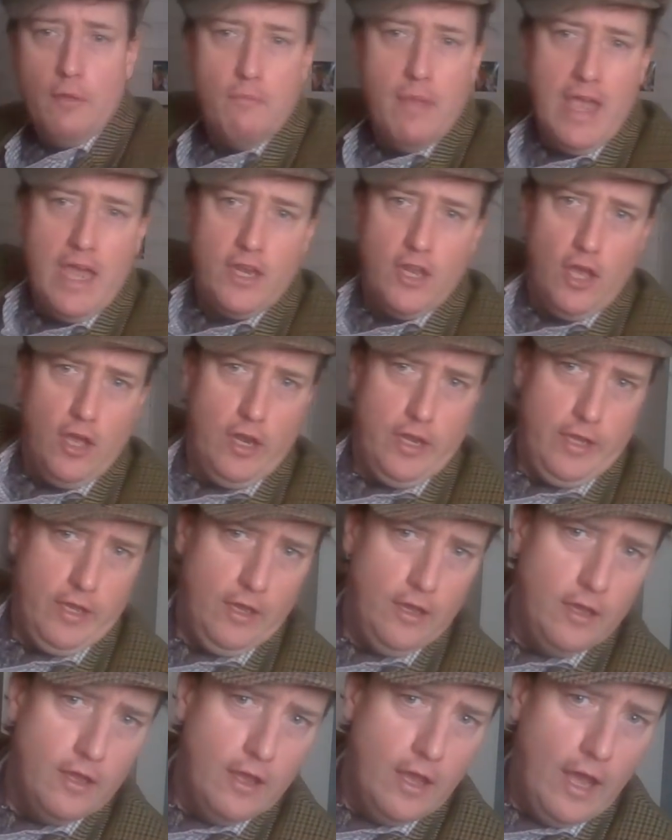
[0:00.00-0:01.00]
made
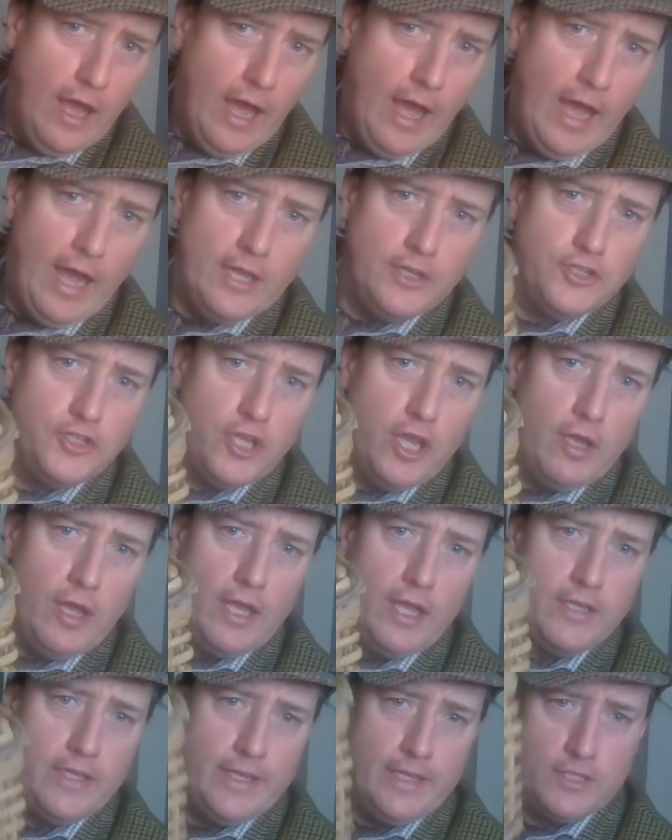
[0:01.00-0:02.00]
earlier, and
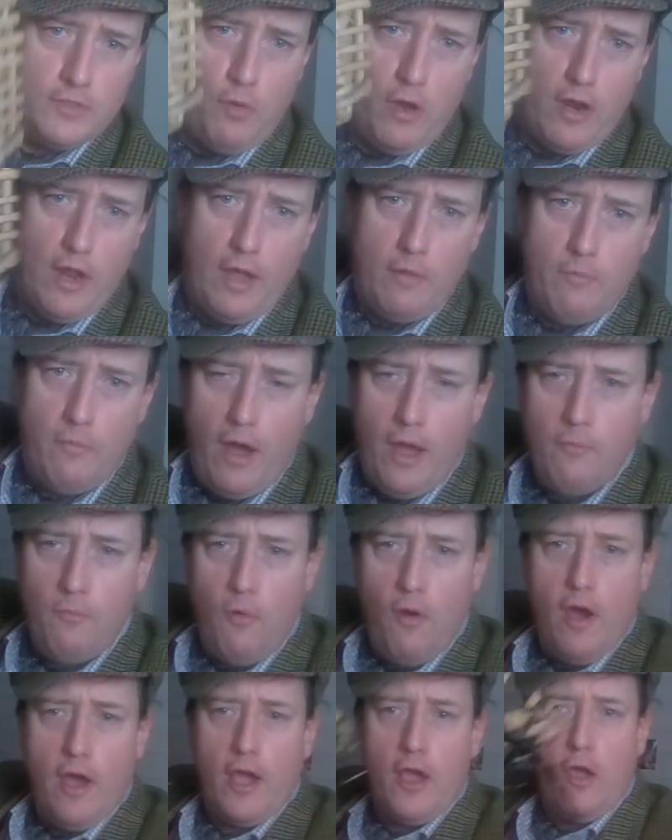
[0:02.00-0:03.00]
here's one I'm
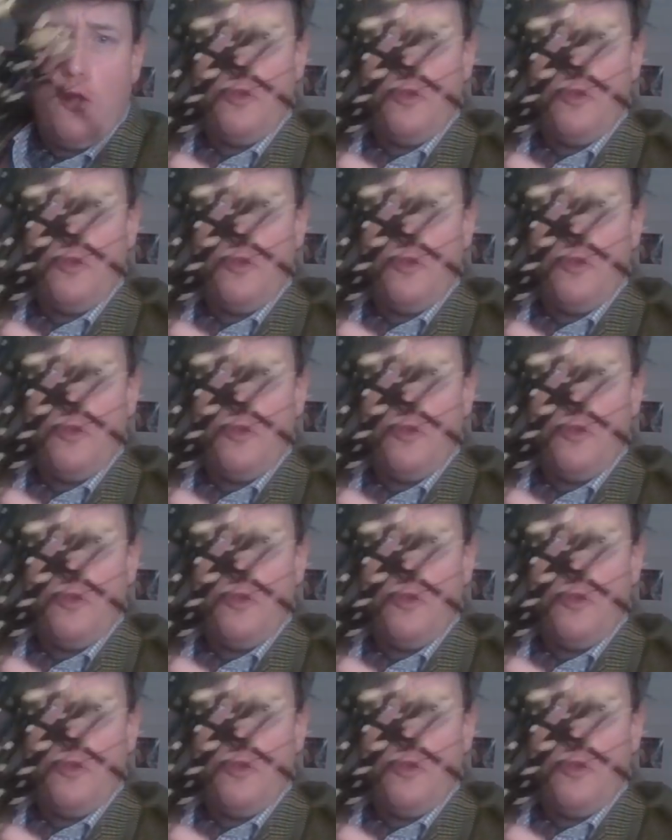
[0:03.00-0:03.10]
working